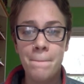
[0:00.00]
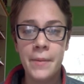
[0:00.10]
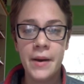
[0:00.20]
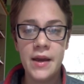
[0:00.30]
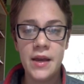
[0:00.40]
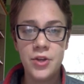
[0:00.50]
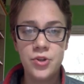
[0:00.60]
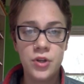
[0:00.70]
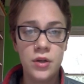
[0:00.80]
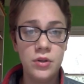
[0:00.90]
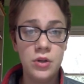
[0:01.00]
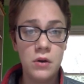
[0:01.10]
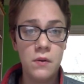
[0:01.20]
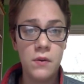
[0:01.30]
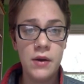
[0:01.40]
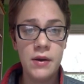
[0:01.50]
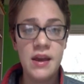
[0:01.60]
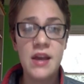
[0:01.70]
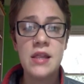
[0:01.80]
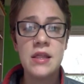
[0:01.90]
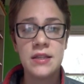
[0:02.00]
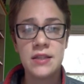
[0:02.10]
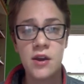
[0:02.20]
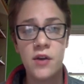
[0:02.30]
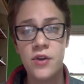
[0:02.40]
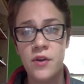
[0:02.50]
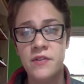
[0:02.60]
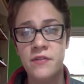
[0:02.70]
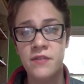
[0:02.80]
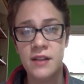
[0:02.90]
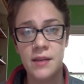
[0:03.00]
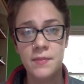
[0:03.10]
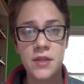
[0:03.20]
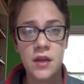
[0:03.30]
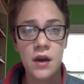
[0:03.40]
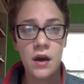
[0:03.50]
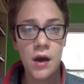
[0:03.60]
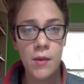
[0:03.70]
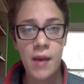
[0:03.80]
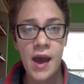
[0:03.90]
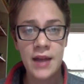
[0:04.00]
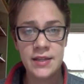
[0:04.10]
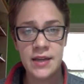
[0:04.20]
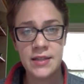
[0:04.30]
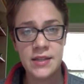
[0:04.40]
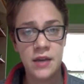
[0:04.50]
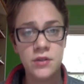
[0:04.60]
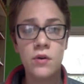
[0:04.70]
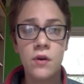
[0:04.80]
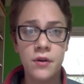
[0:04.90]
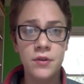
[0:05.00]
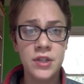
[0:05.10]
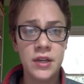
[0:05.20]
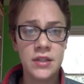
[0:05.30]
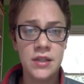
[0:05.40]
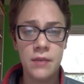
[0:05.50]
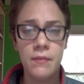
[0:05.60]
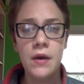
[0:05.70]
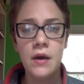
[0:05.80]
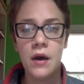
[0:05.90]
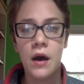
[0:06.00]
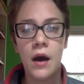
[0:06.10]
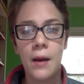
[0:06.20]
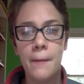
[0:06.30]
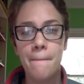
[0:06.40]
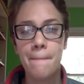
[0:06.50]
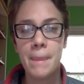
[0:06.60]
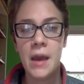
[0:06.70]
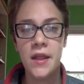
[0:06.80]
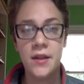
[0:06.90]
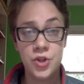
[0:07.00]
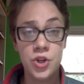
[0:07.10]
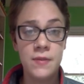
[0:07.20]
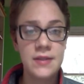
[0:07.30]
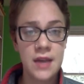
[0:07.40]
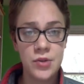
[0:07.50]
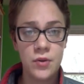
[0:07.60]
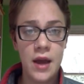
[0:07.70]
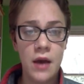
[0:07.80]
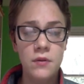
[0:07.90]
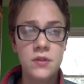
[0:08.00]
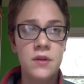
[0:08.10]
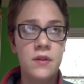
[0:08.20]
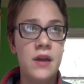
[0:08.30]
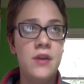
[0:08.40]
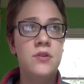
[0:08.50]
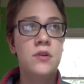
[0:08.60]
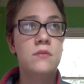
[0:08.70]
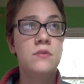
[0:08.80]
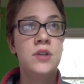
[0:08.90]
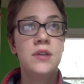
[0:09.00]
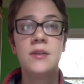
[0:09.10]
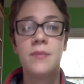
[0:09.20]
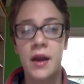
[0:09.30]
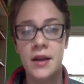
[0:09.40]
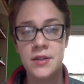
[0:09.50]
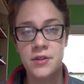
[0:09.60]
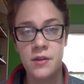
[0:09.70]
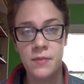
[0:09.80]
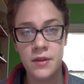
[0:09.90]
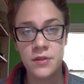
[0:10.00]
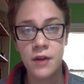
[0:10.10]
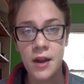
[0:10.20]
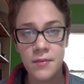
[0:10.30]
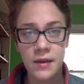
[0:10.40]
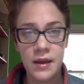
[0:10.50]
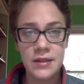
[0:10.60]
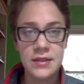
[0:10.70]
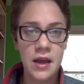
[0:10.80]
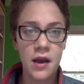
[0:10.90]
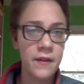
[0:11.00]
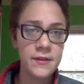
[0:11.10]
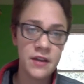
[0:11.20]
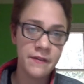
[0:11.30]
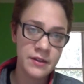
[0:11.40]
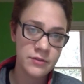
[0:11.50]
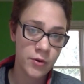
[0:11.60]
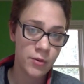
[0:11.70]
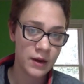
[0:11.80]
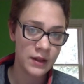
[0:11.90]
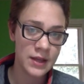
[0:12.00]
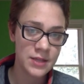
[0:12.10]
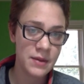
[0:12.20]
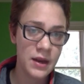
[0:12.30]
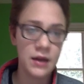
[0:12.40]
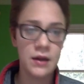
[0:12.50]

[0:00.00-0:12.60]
but it should go in the cycle that you developed as an ICX or an OGX team, and then it should be scheduled out so that you don't just surprise your EPs randomly and say all the stuff is required last minute,